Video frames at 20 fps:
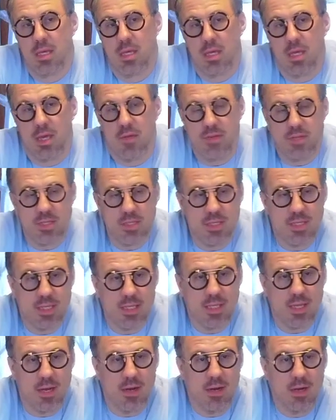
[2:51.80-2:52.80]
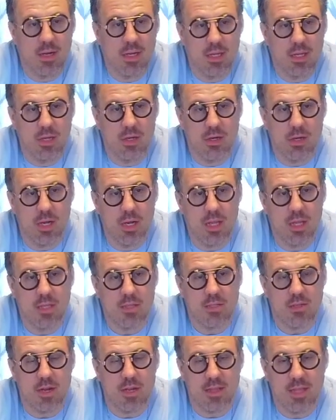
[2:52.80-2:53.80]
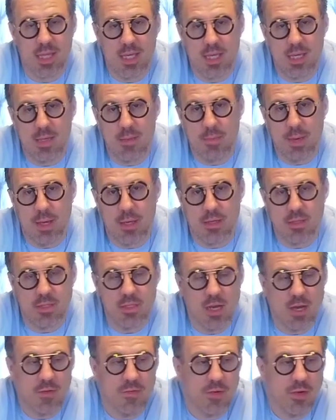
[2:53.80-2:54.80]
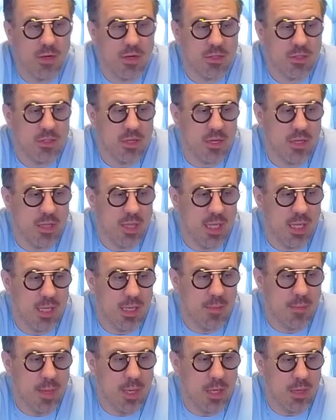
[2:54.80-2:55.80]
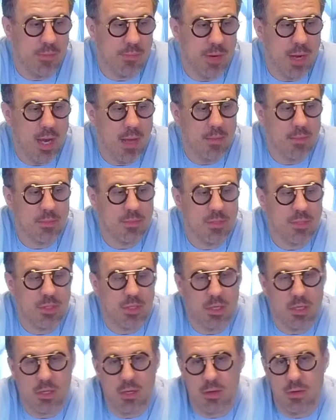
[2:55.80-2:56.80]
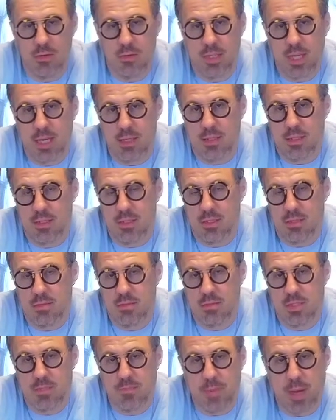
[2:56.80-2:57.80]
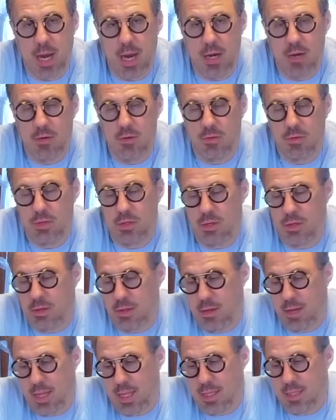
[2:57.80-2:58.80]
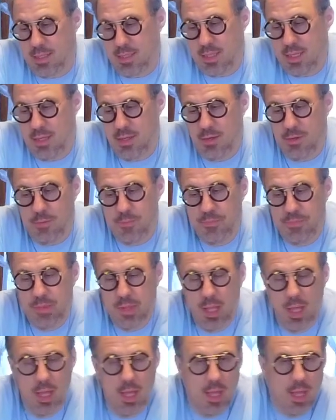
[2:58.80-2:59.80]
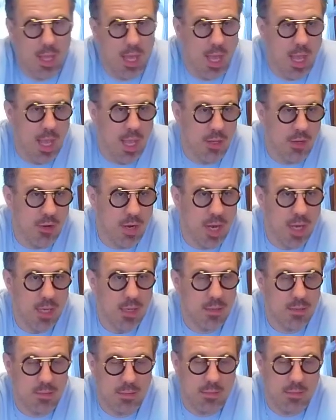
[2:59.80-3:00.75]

if you just sit there, you're going to start thinking about yourself. You're going to start thinking about your problems. You're going to go down this spiral. You're going to go down this hill, and you're not.